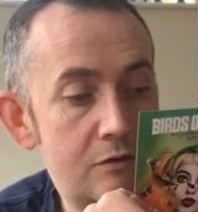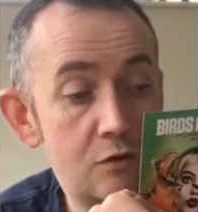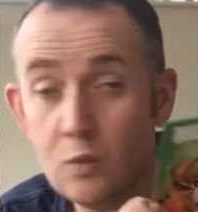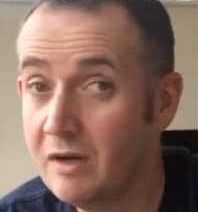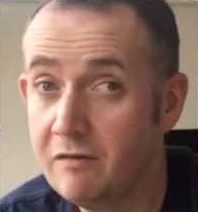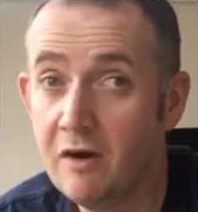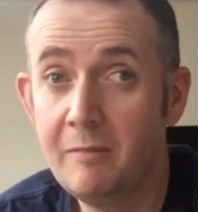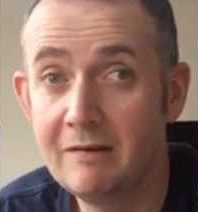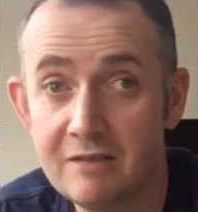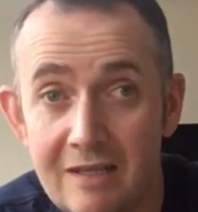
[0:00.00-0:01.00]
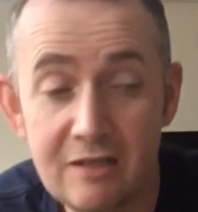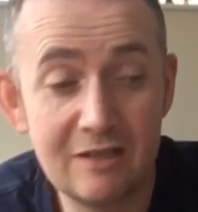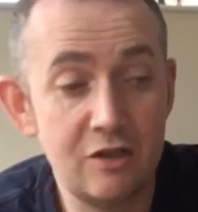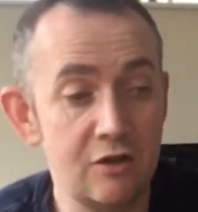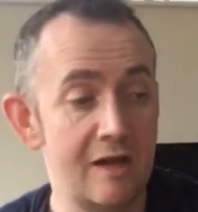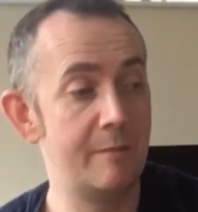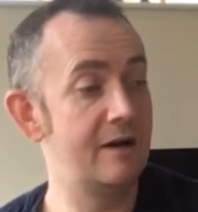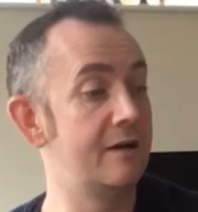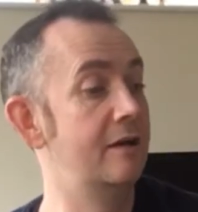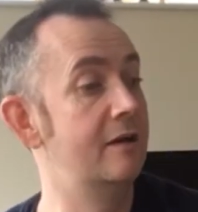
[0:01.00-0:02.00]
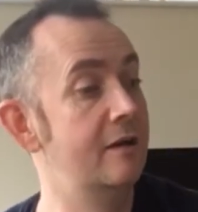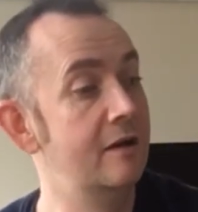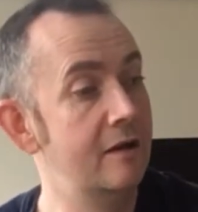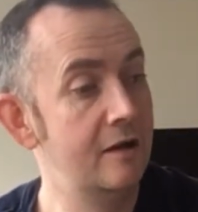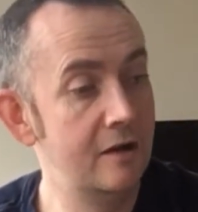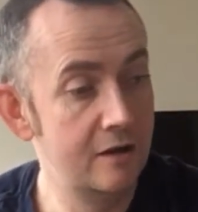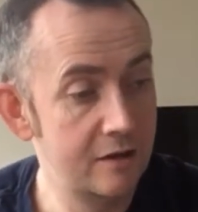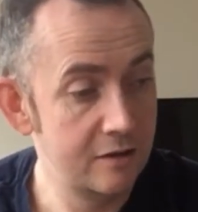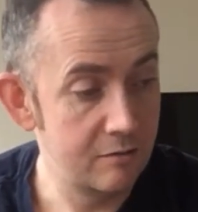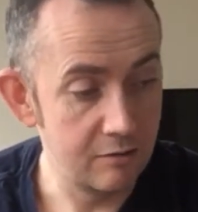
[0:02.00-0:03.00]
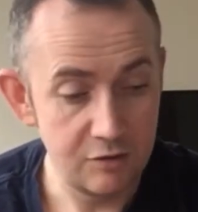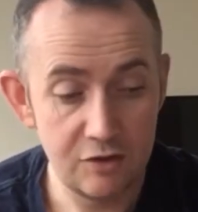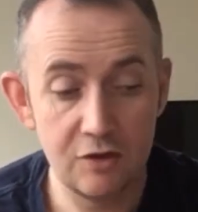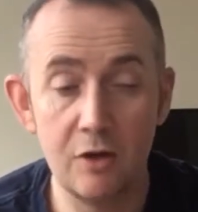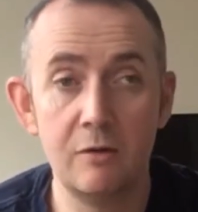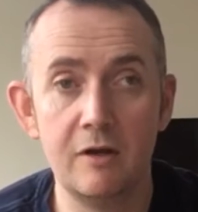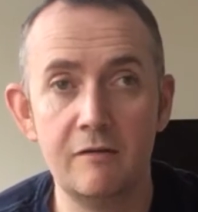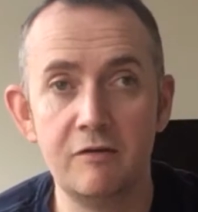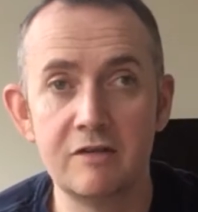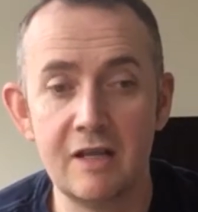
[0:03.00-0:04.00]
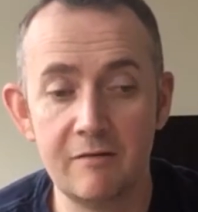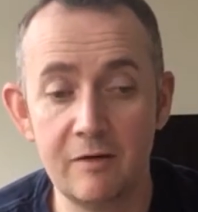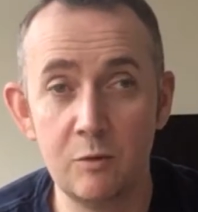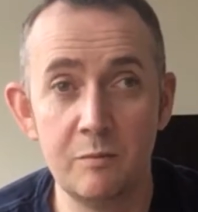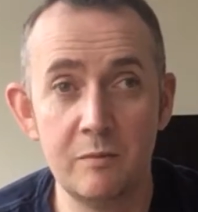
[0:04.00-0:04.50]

£25, so that's actually not that bad, to be honest with you. So if you're into that film,